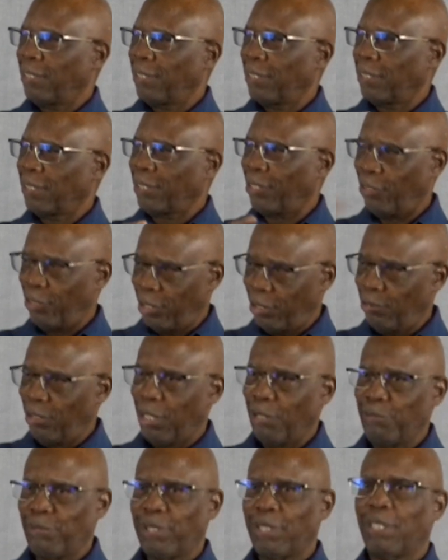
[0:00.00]
Cody
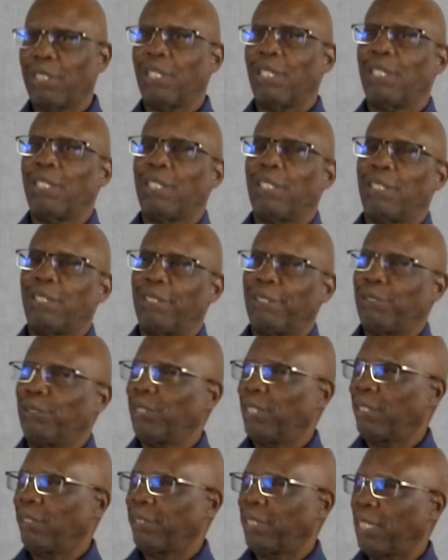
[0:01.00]
Williams and
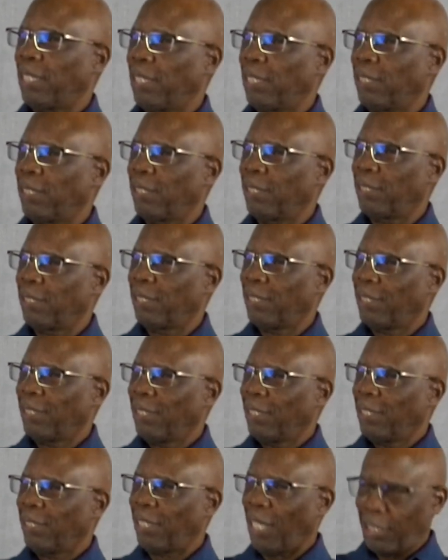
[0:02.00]
who else?
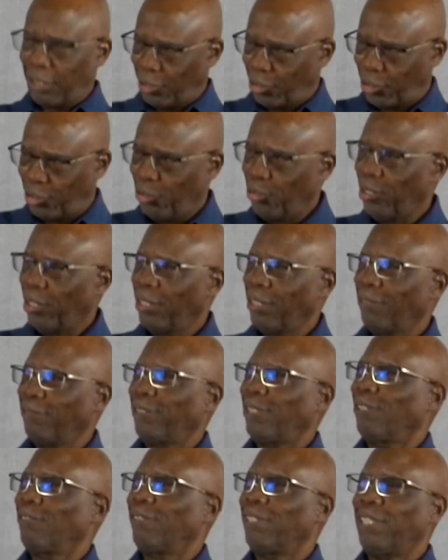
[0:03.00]
Dr. Stewart lives
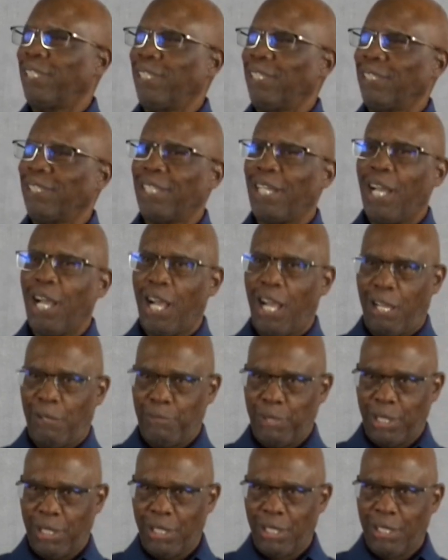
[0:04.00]
over there. I
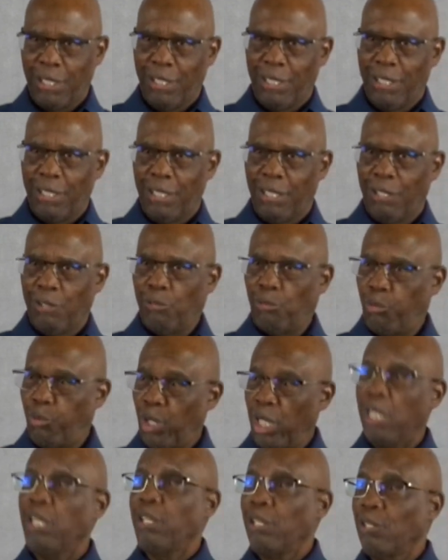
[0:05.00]
mean,
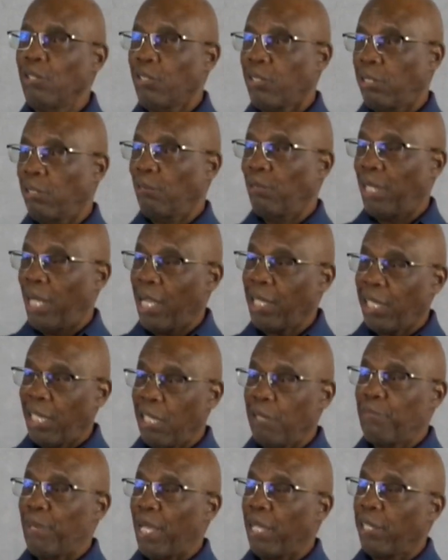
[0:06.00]
we used to, when I
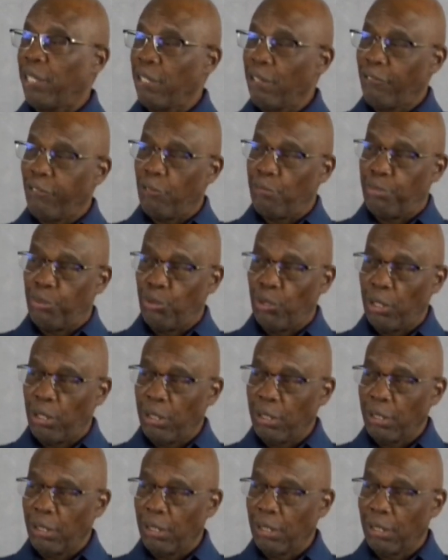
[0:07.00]
came back here from
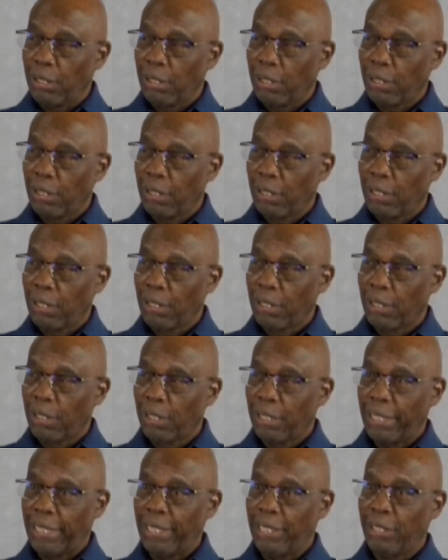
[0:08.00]
Portland
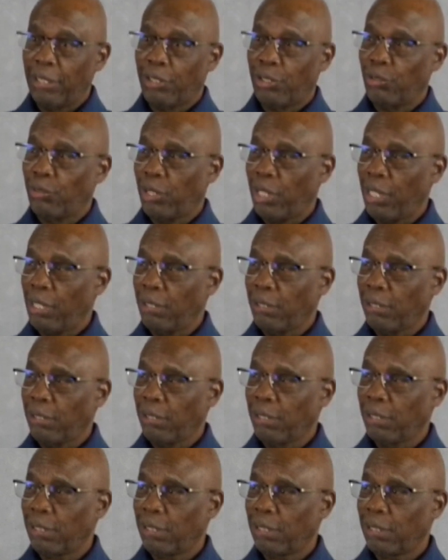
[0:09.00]
in
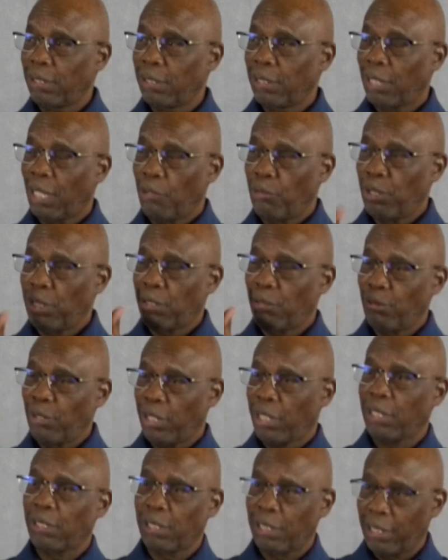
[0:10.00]
2000, I went to
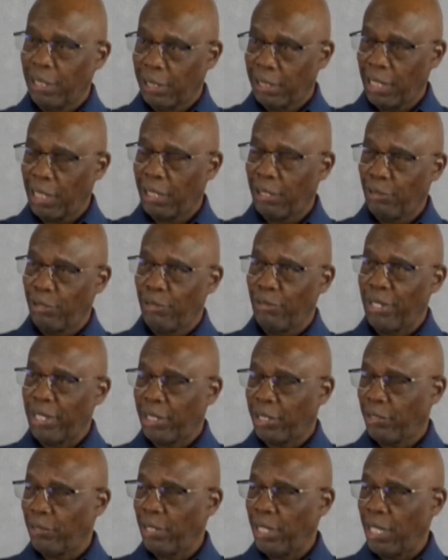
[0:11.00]
work as an executive
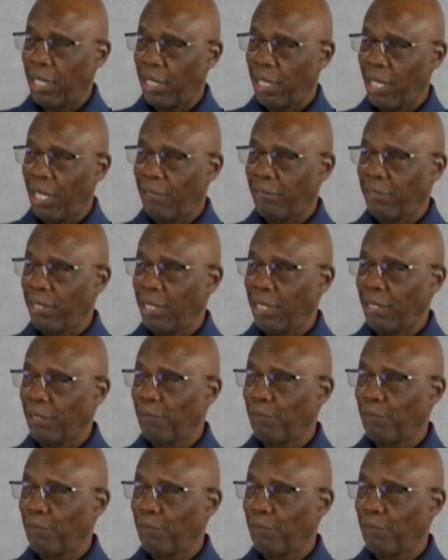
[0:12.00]
director at Avnet.